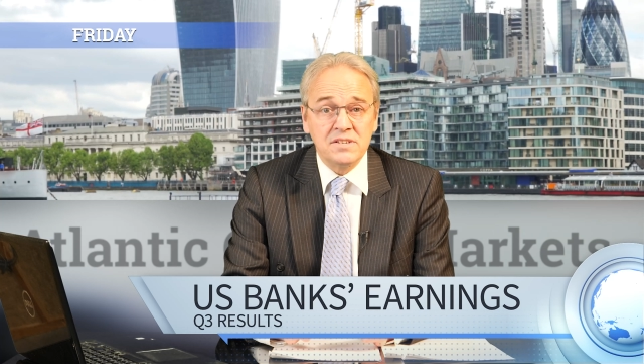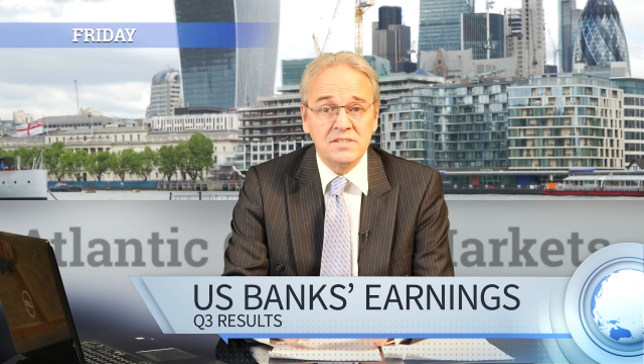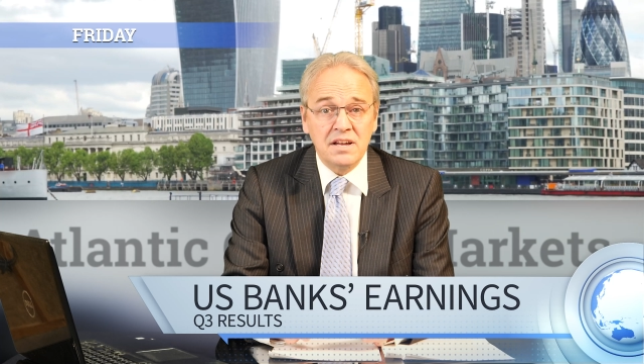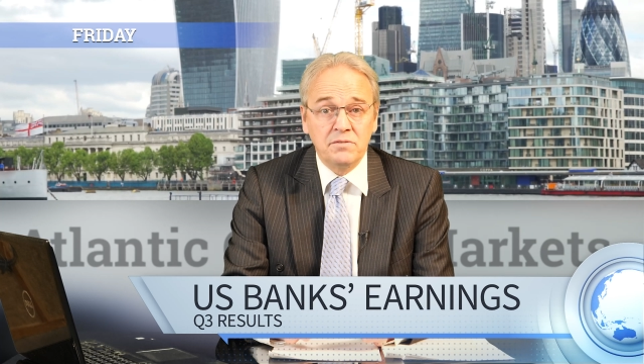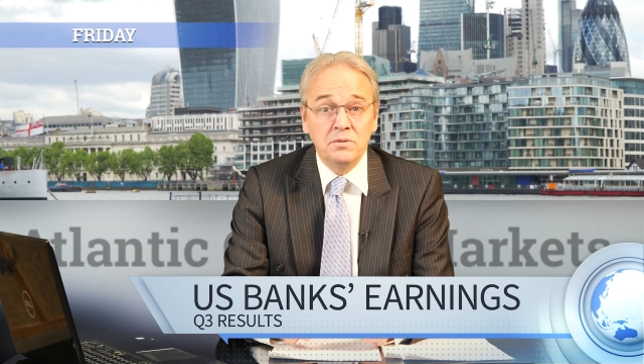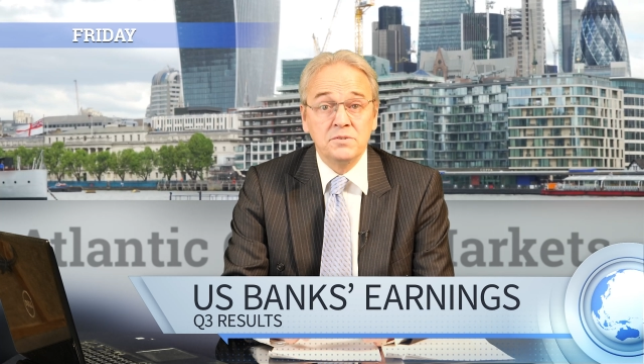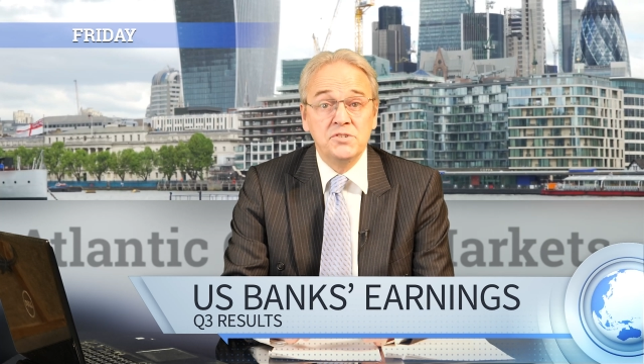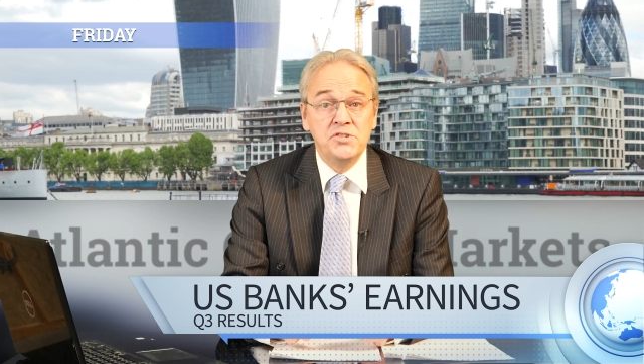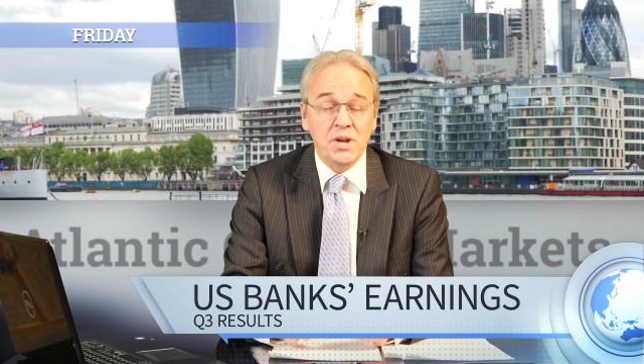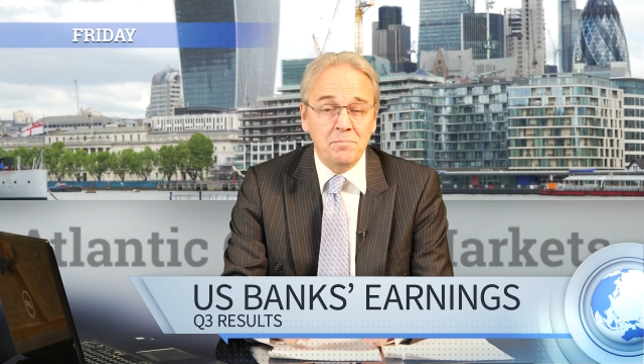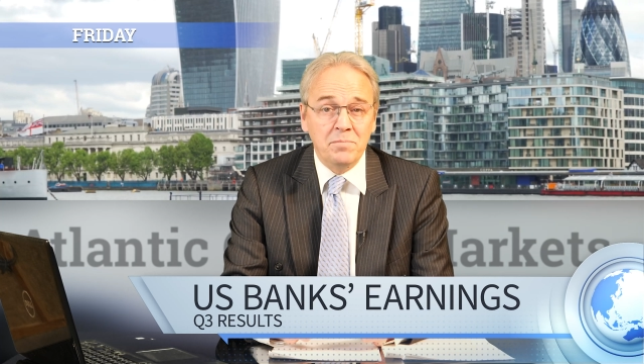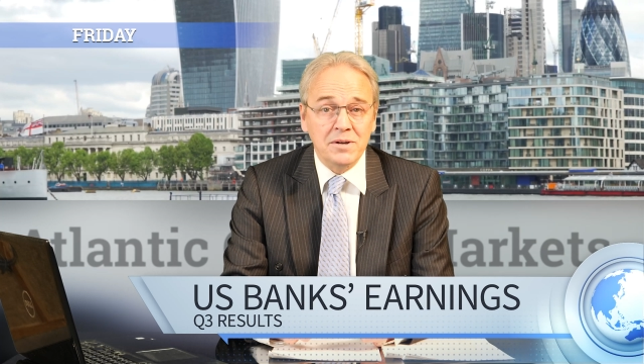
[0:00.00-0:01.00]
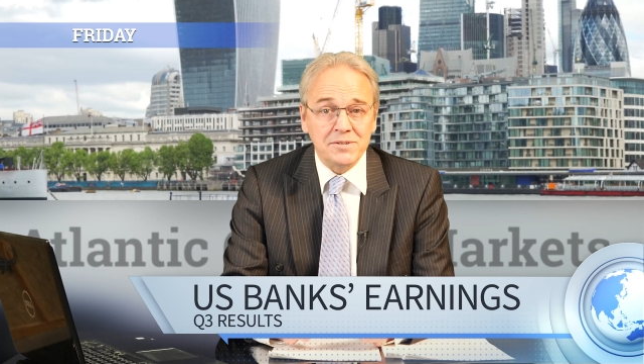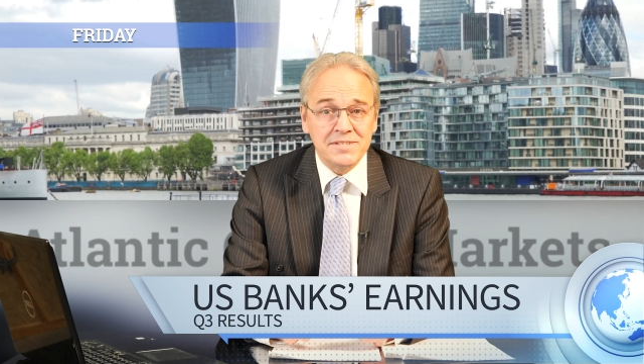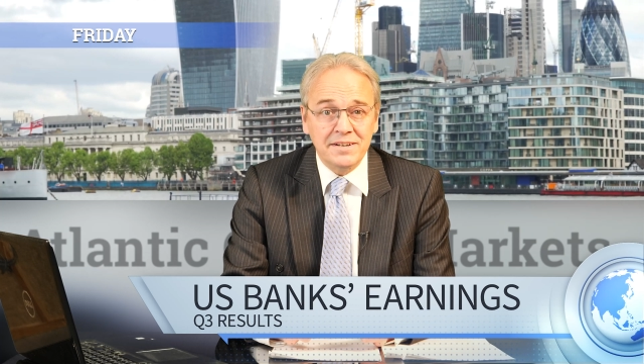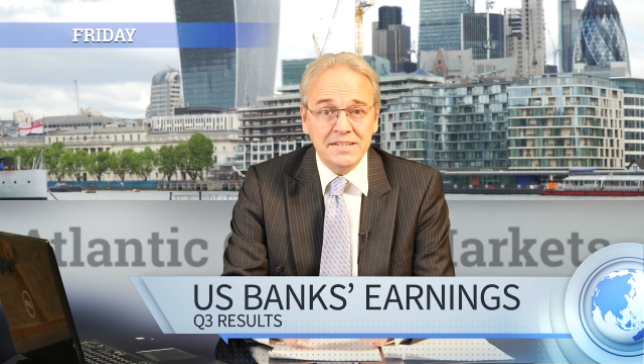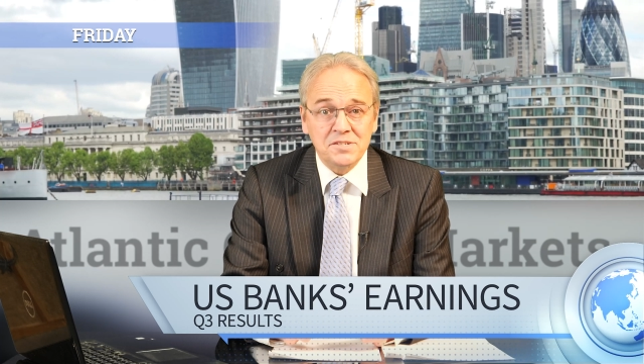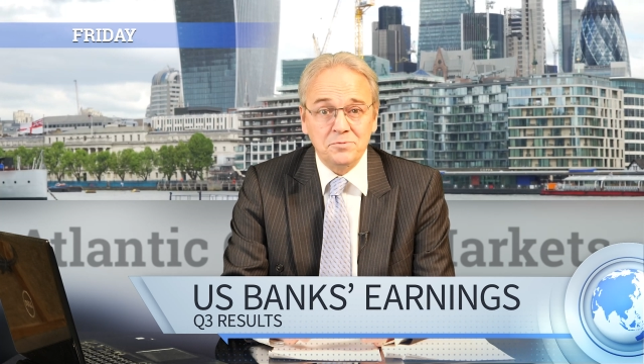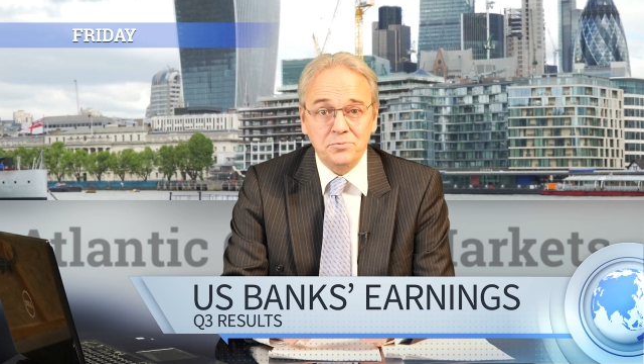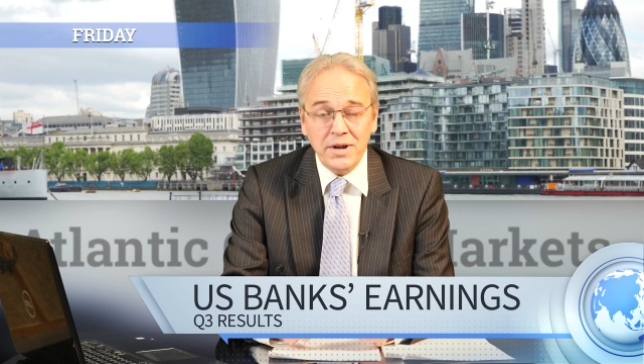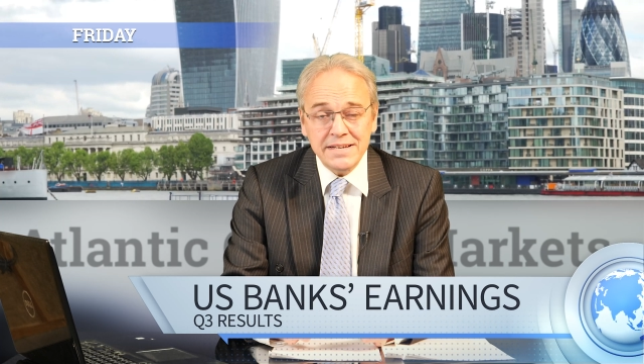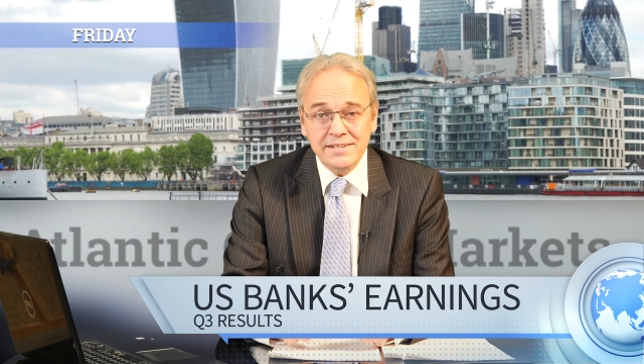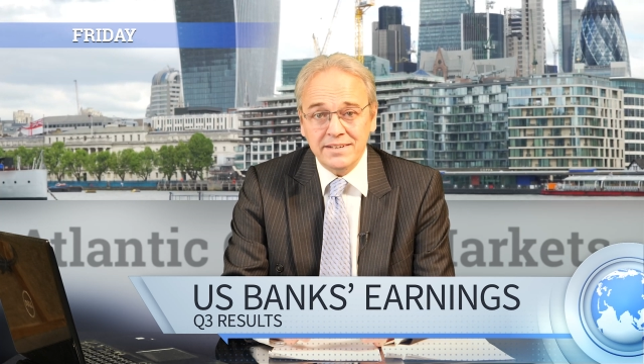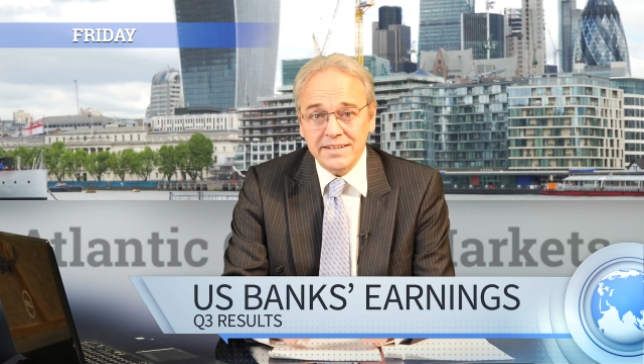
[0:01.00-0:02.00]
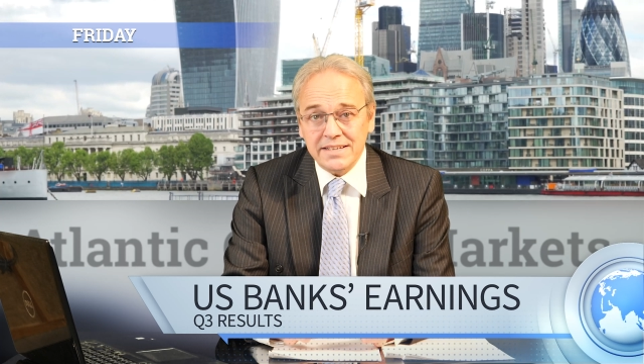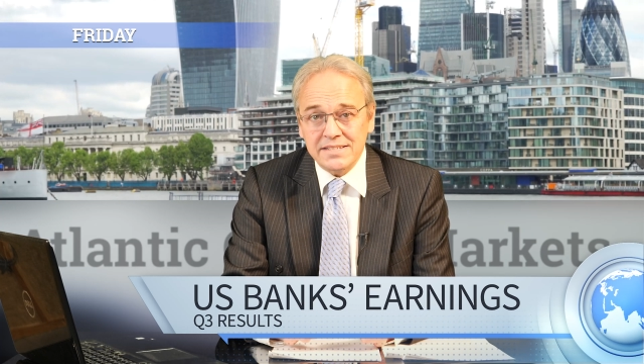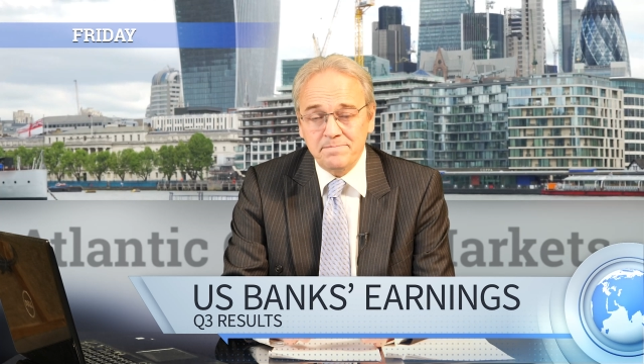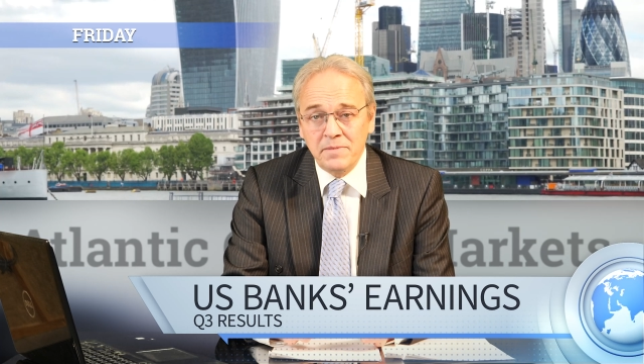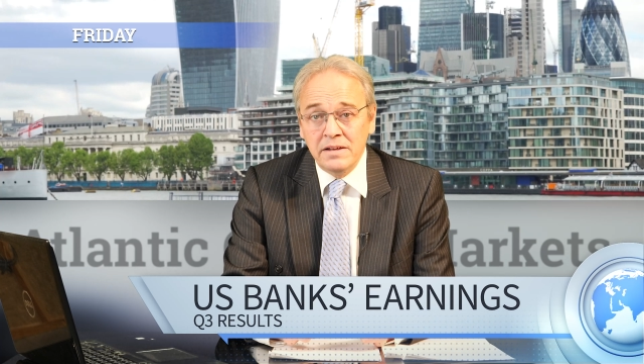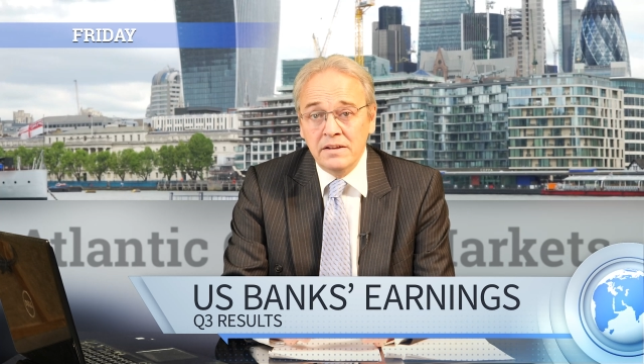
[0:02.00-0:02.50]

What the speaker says: to several jumbo-sized rate hikes.